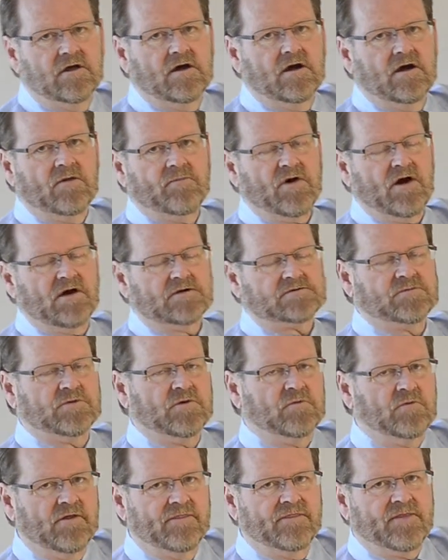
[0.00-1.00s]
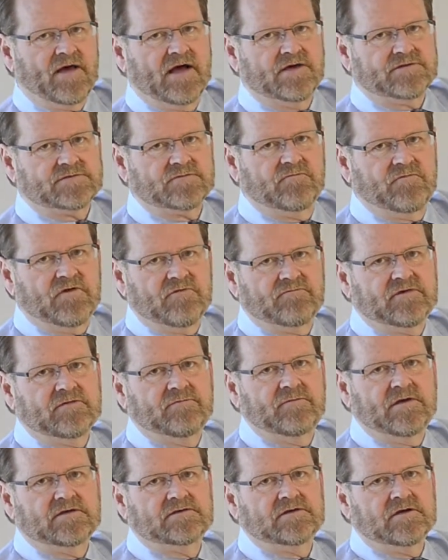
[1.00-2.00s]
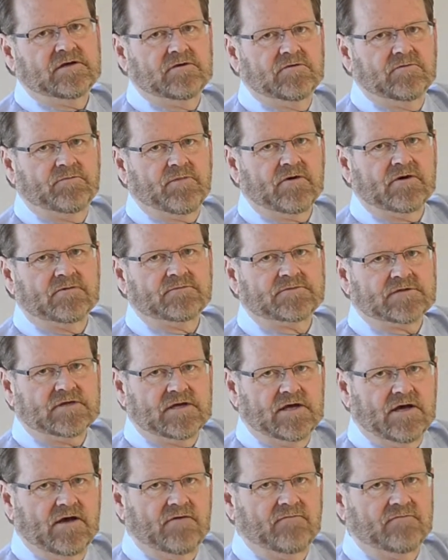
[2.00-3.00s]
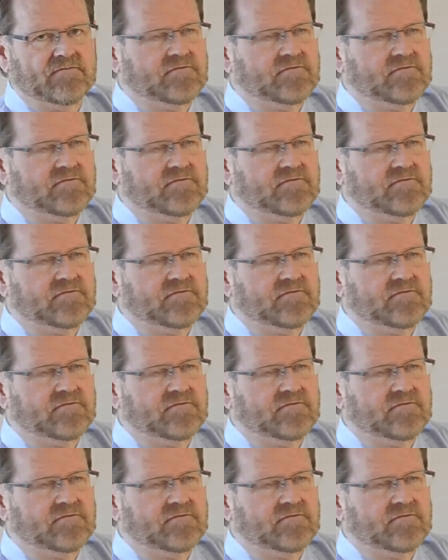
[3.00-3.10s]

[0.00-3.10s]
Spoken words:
approximately 1,050 BTU per MCF.